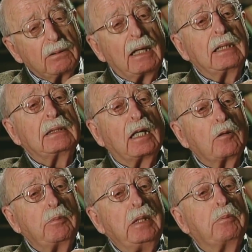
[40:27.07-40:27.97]
try to
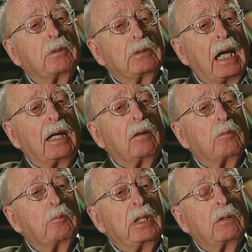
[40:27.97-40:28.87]
tell people
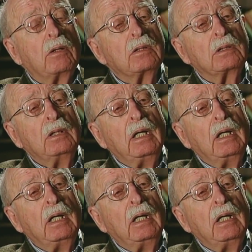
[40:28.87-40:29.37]
now, because